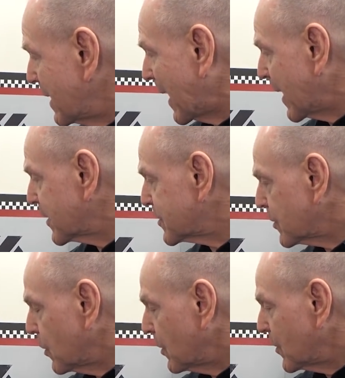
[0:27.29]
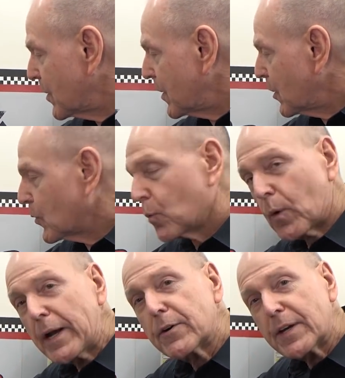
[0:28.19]
and
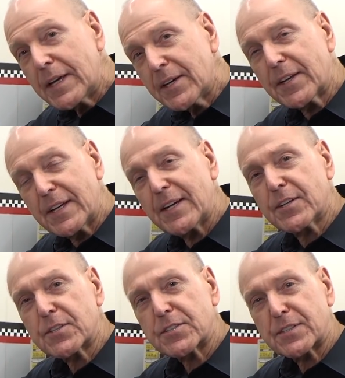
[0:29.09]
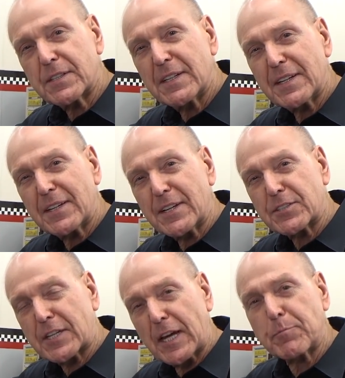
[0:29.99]
where it is in
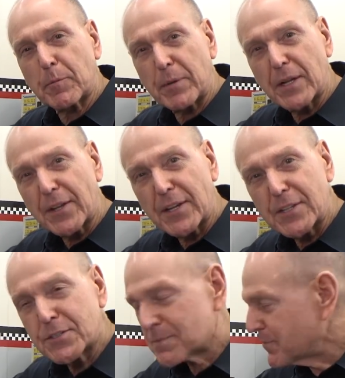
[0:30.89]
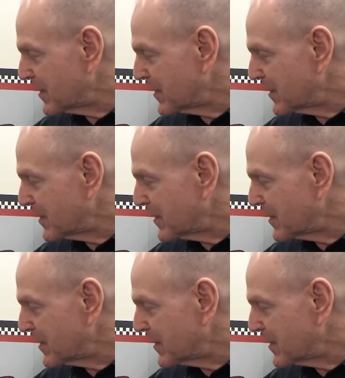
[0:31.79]
its capabilities.